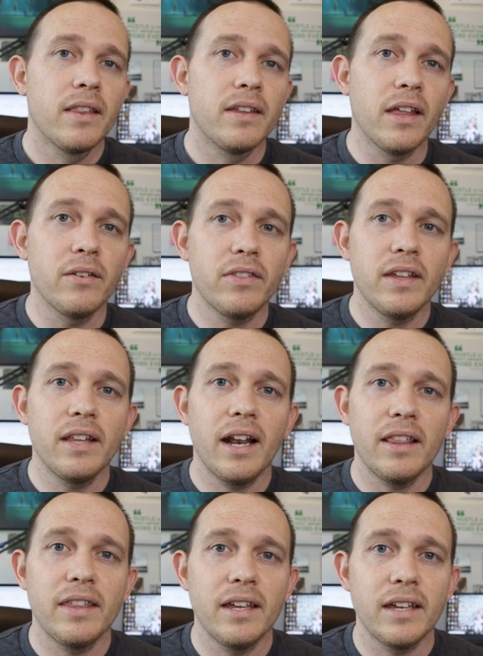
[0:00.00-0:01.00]
The other thing that
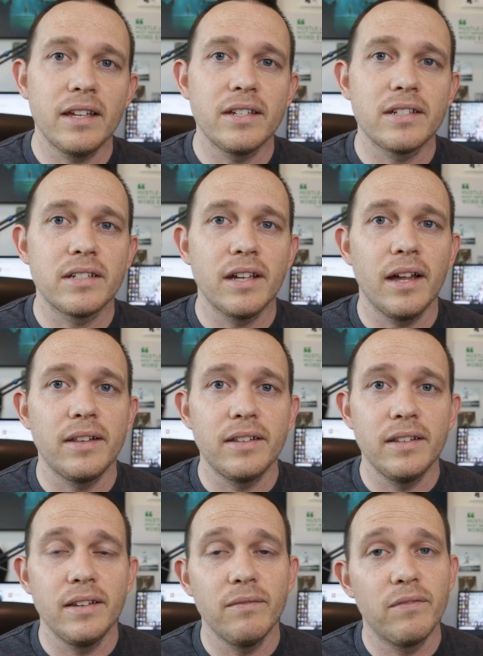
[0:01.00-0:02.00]
I think is
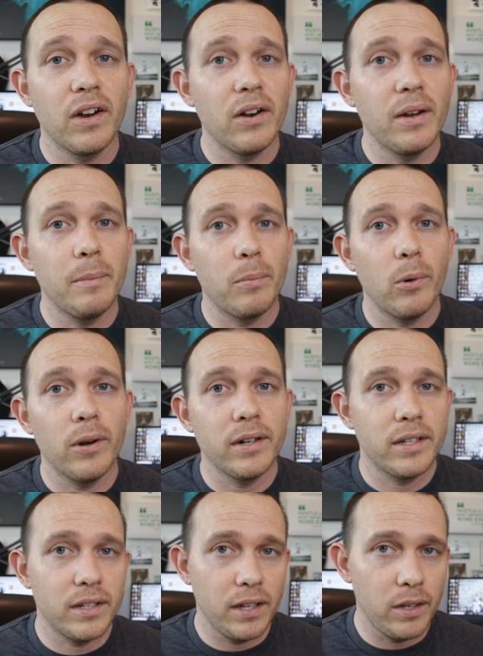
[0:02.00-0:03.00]
very
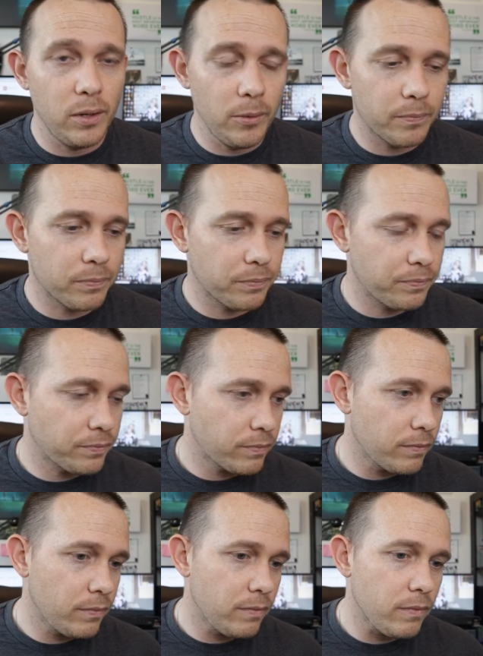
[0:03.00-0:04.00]
important to do
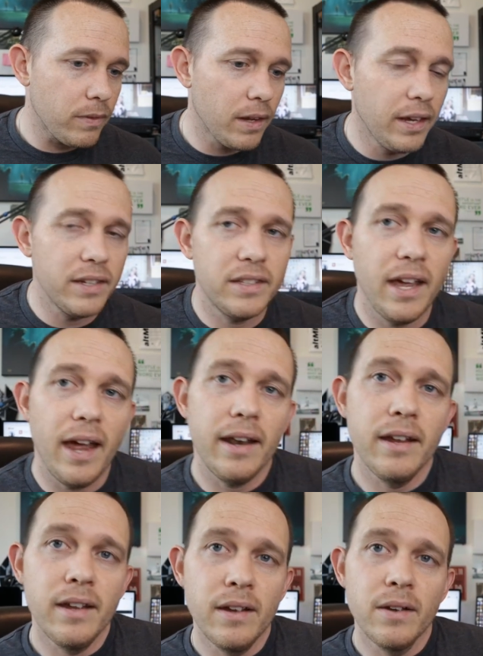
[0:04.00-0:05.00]
is that
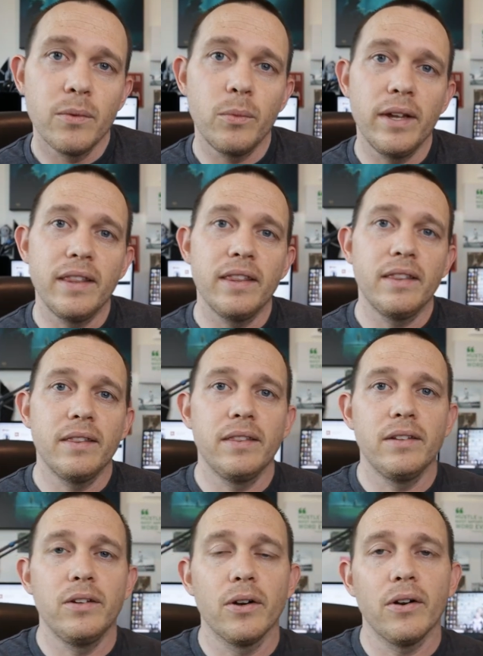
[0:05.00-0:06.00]
when
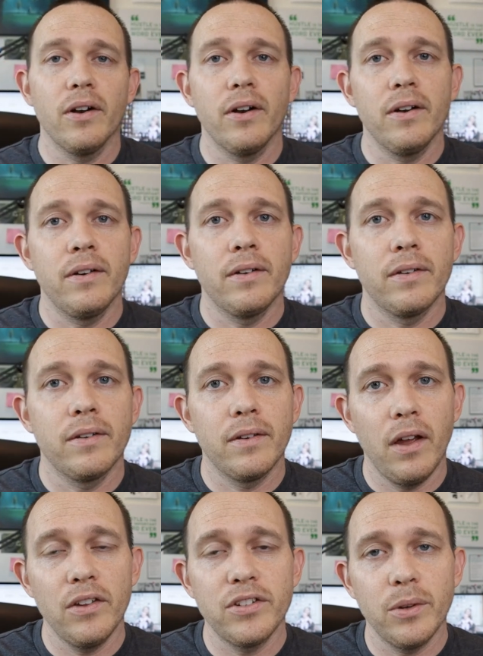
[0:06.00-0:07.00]
you're
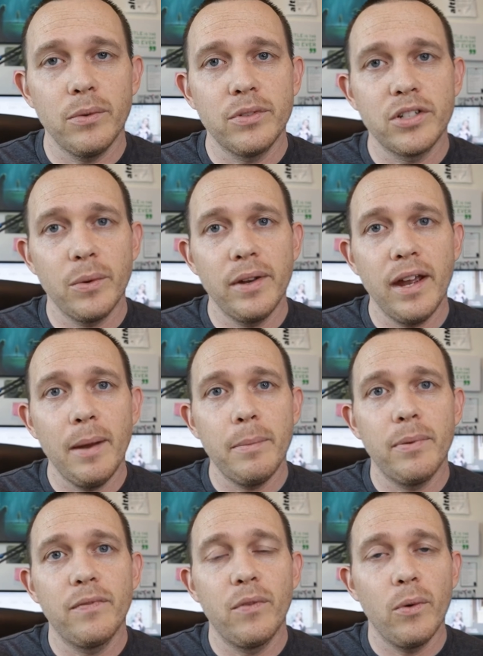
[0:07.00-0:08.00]
also showing up
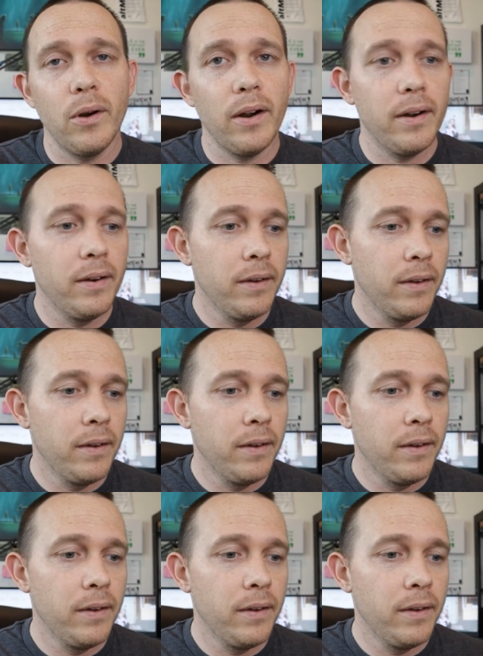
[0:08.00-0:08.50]
for